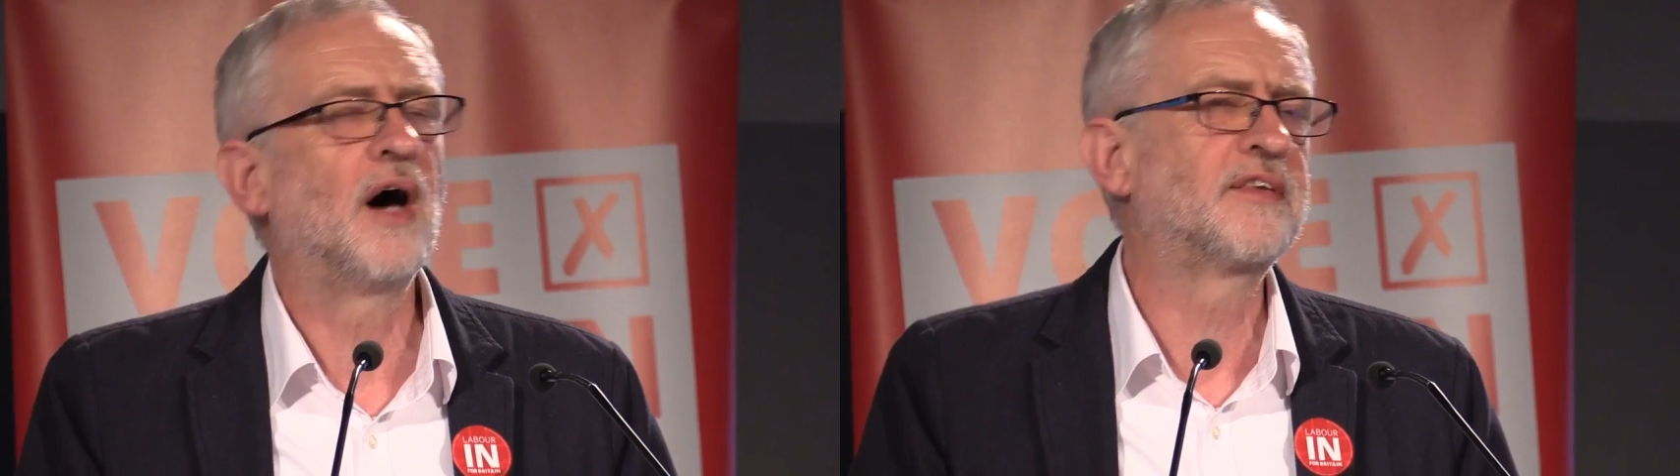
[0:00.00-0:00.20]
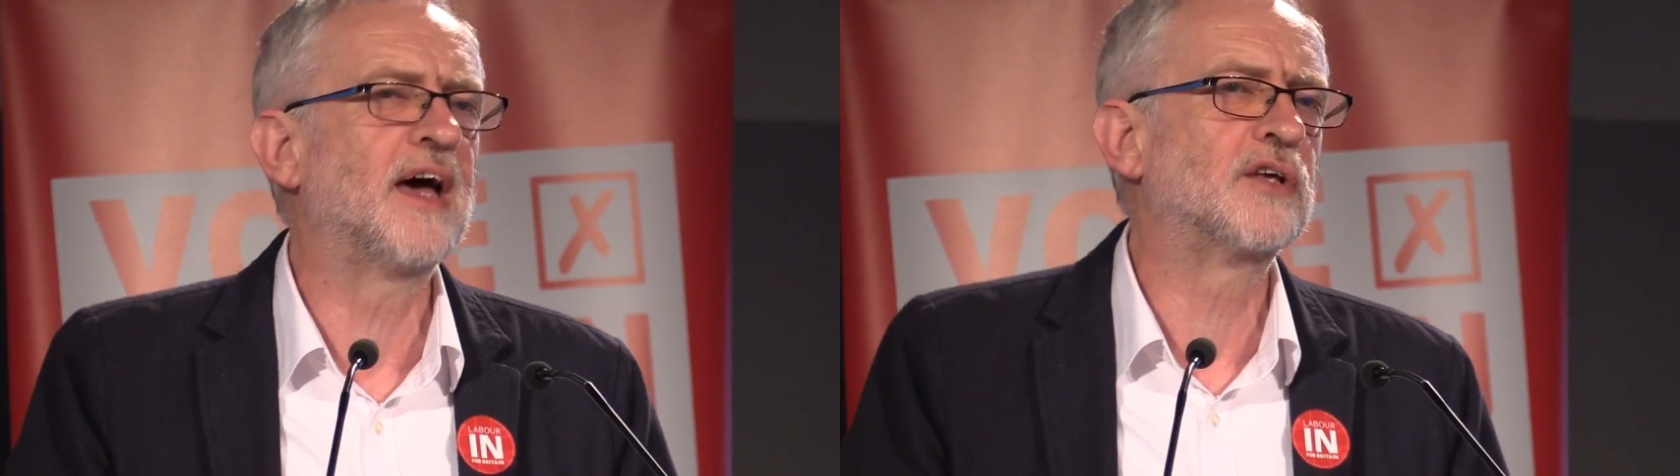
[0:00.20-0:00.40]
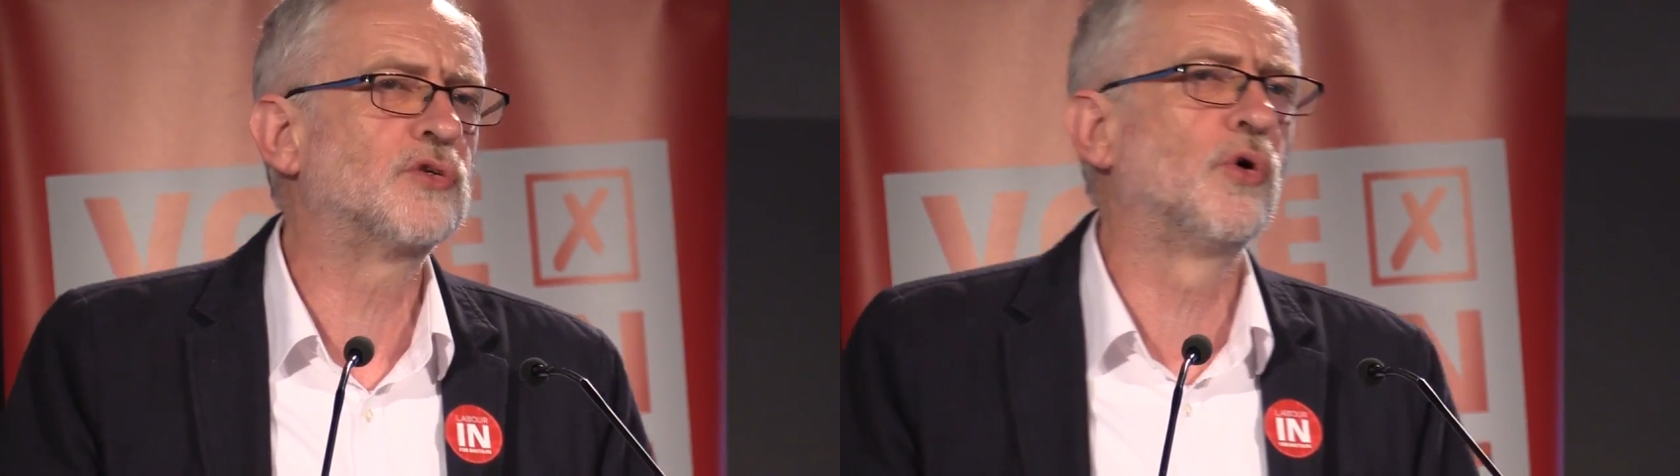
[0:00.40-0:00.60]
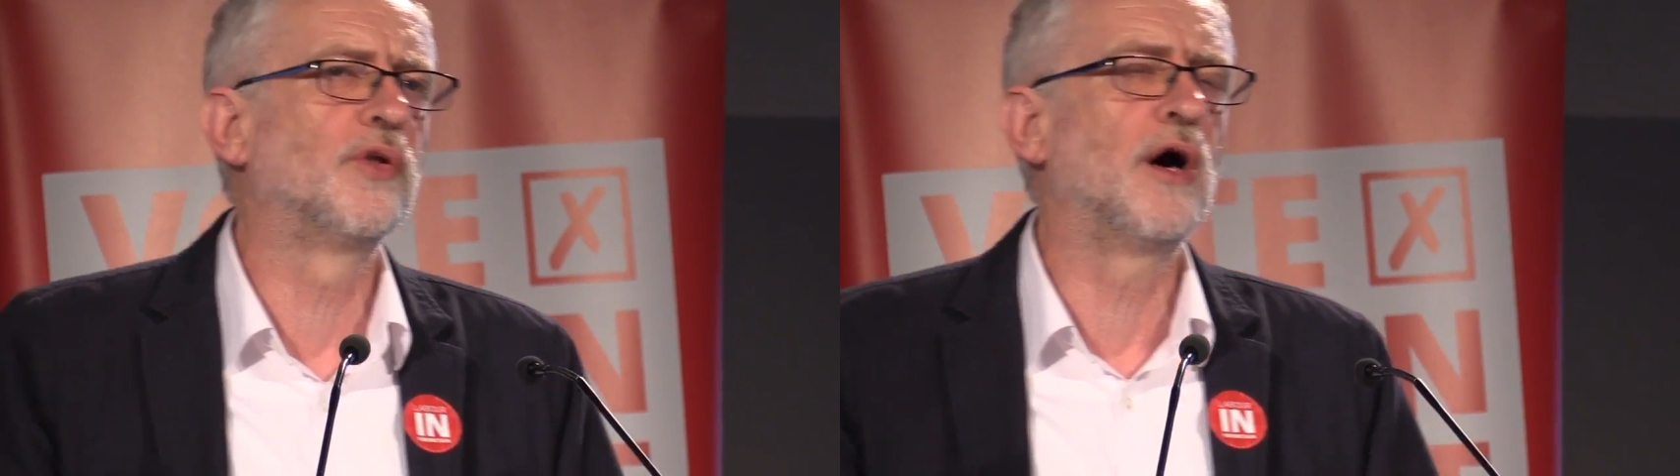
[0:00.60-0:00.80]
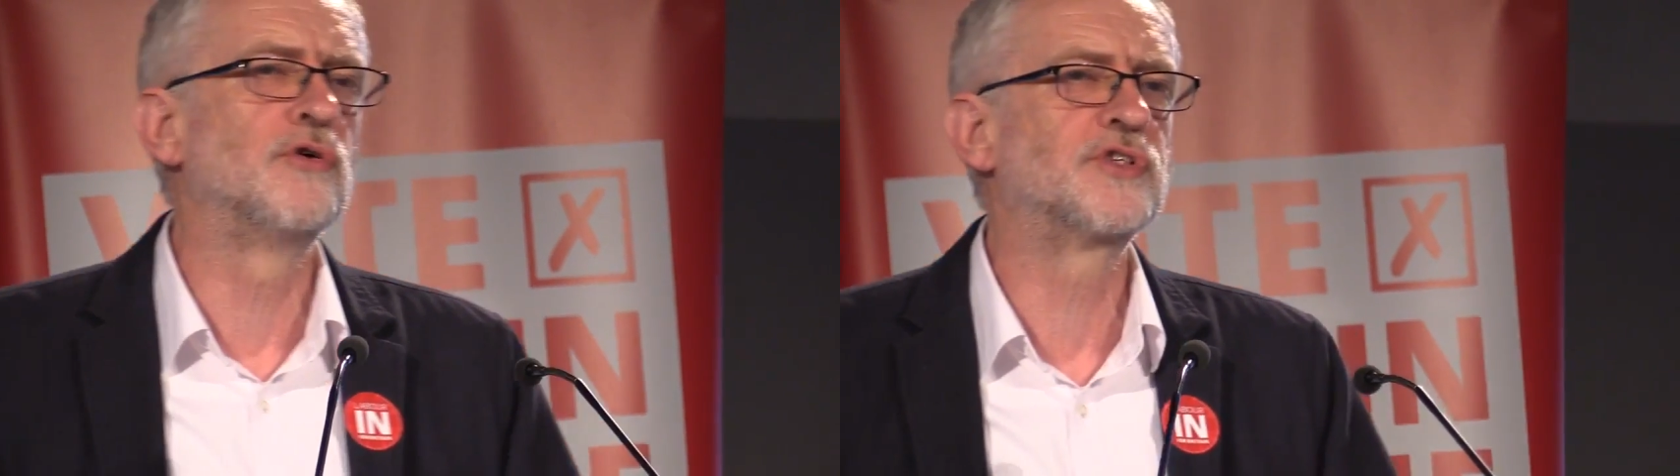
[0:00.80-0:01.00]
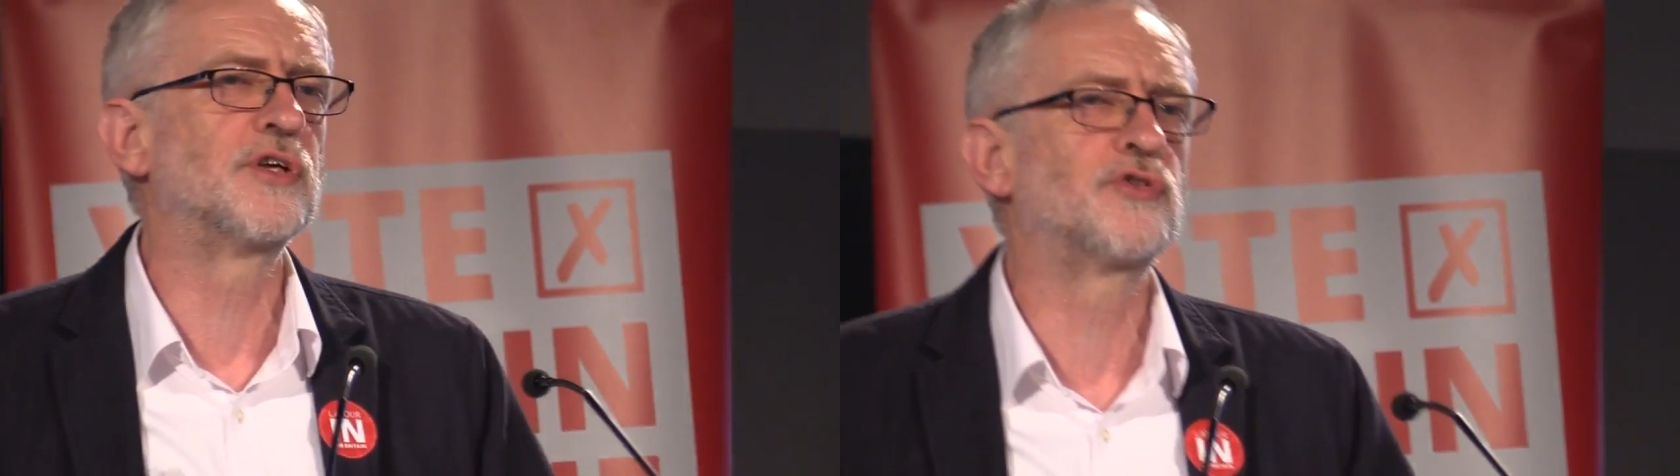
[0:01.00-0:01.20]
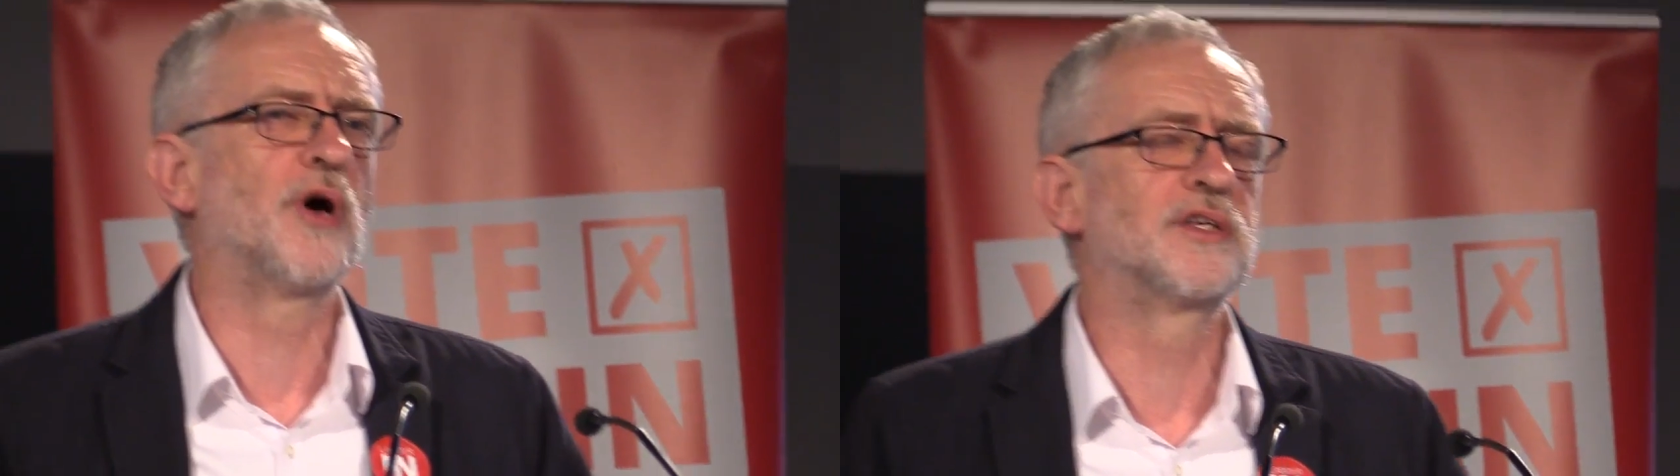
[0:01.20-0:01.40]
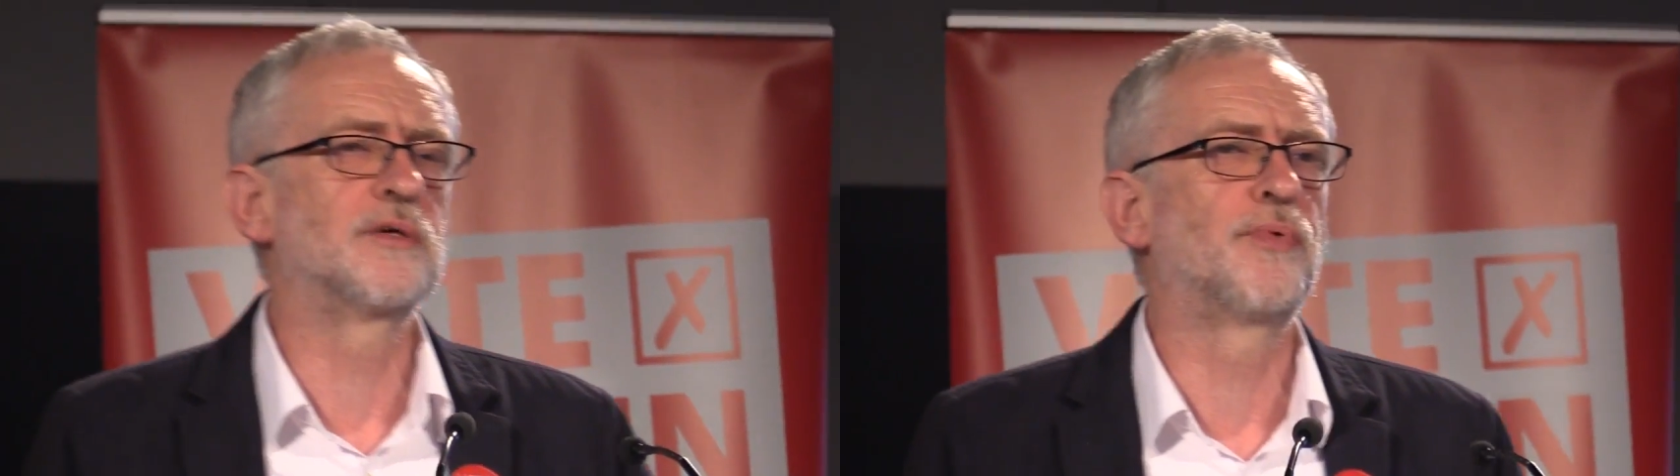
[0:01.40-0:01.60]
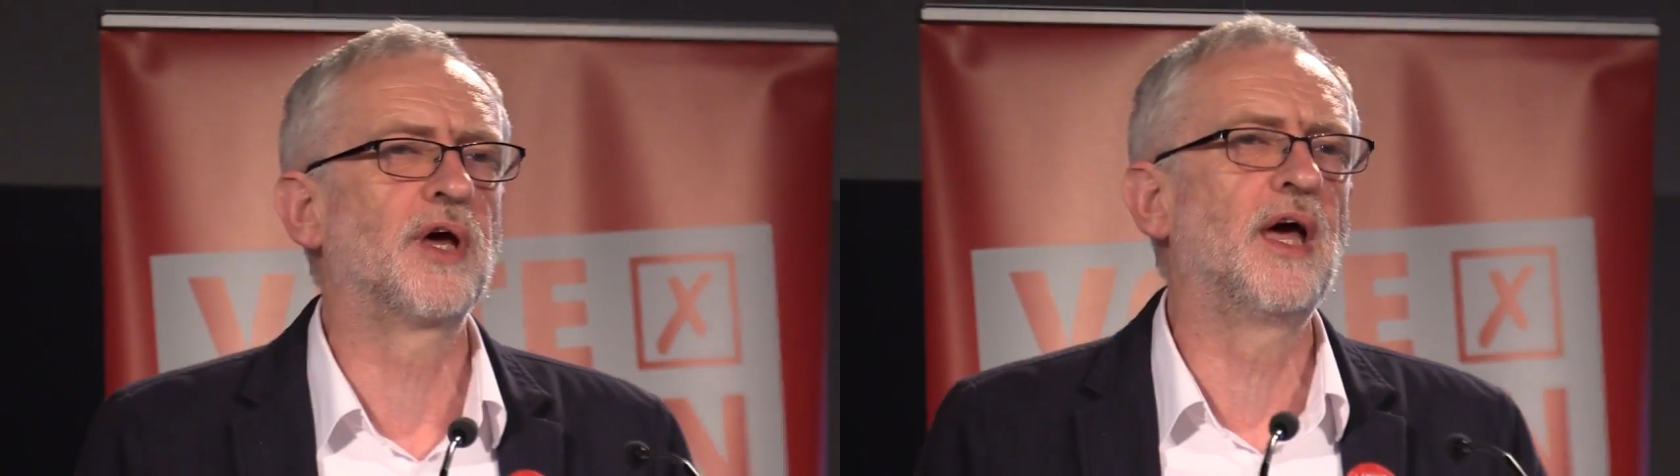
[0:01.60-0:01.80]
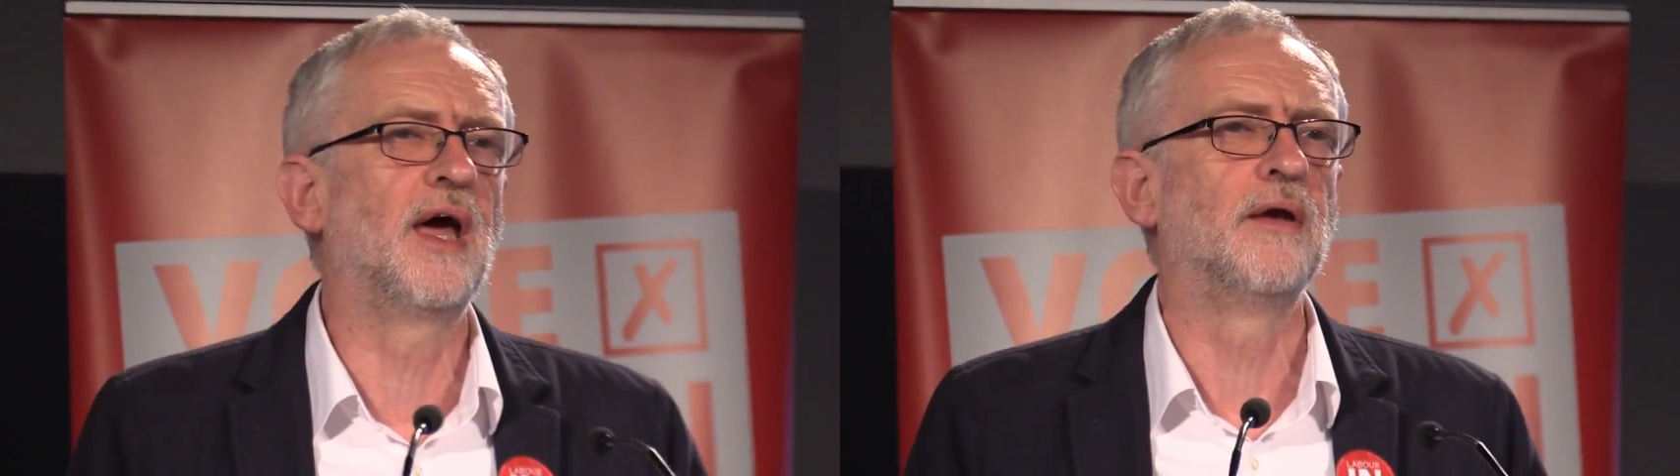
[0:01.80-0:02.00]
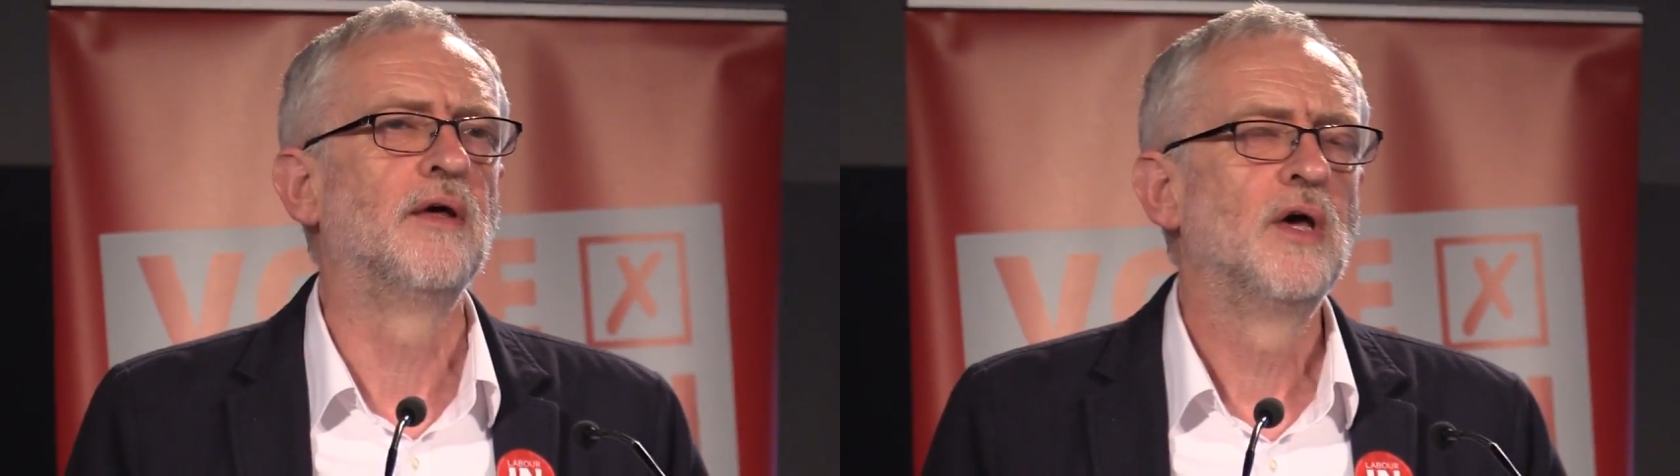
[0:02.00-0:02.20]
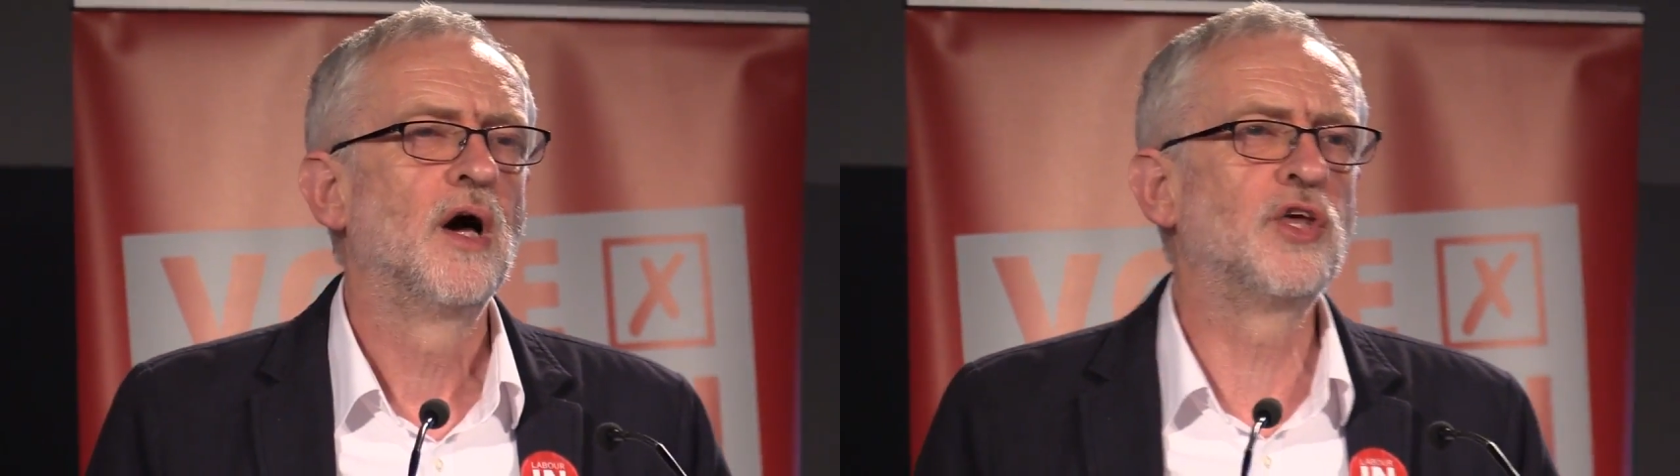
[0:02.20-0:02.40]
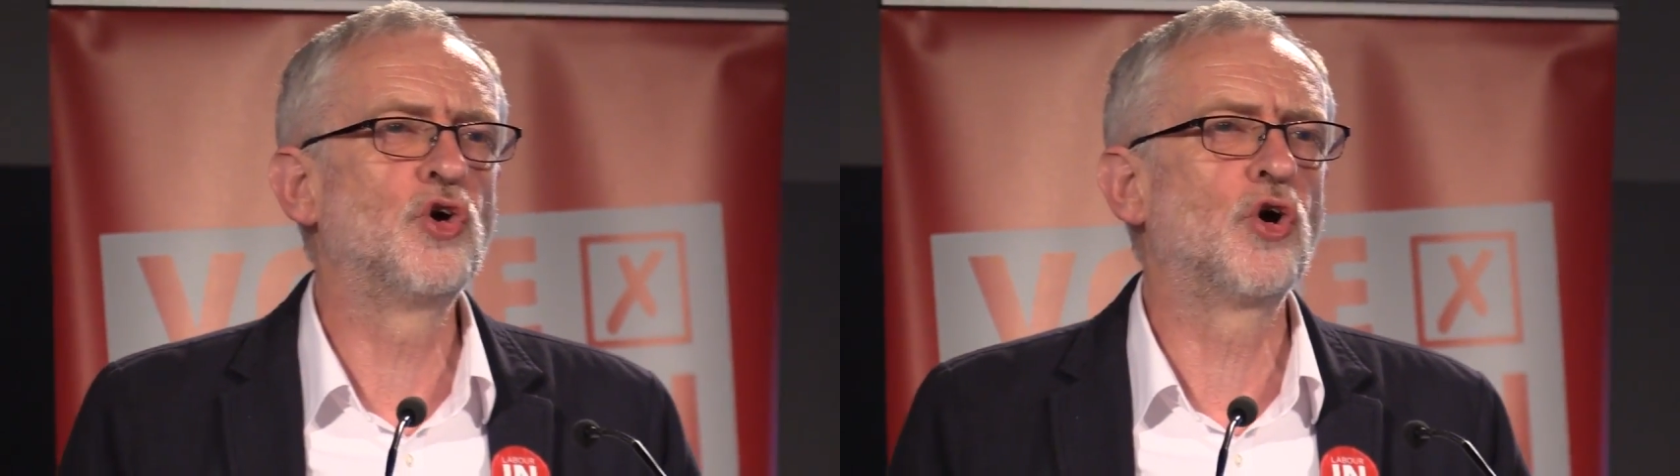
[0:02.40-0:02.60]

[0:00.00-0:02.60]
I thanked all those that tried to bring in a